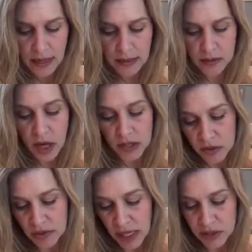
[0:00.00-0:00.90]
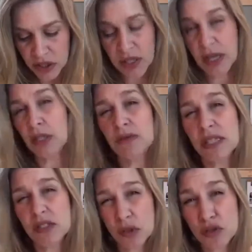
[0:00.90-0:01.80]
It also touches on
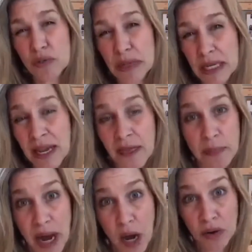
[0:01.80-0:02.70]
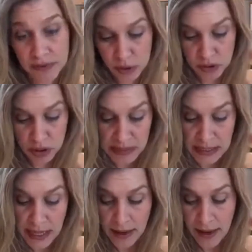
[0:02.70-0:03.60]
using social media and the power of social
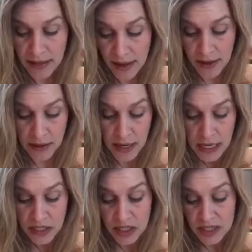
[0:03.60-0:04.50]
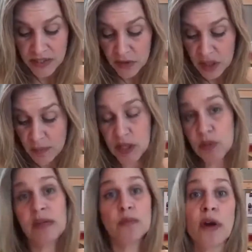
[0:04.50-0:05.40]
media, and then the difference
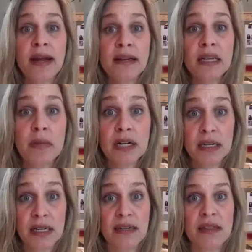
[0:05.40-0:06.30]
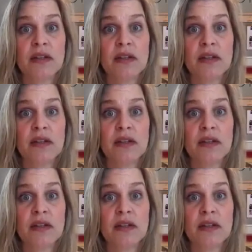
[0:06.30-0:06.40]
between branding and marketing.